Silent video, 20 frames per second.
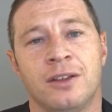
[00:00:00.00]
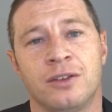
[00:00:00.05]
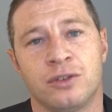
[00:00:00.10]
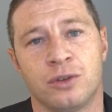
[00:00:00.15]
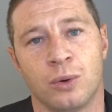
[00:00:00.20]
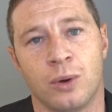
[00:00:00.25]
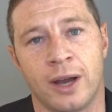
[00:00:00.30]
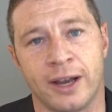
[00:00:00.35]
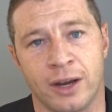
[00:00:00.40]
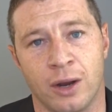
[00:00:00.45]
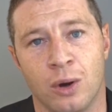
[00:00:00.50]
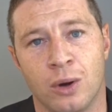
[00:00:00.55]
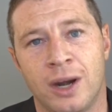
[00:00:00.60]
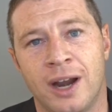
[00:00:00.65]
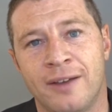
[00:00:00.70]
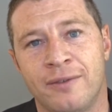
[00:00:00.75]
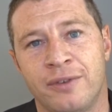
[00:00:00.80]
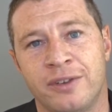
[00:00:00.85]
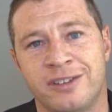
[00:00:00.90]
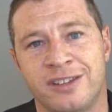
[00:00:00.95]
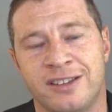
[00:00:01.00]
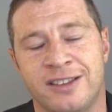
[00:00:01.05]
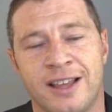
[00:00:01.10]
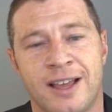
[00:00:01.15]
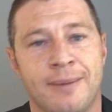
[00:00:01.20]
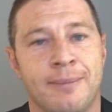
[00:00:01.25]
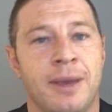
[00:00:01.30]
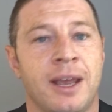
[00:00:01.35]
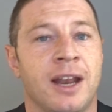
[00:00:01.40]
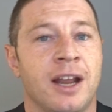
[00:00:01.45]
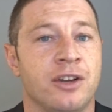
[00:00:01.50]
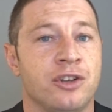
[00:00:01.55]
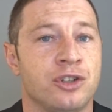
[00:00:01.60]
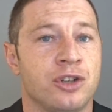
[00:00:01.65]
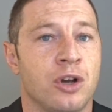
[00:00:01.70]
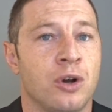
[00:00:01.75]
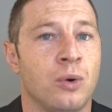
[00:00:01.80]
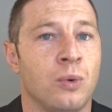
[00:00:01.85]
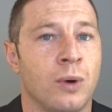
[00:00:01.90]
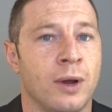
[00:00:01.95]
So I go and I visit them and I
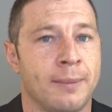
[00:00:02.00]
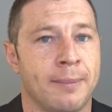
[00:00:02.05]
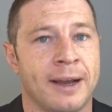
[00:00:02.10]
show what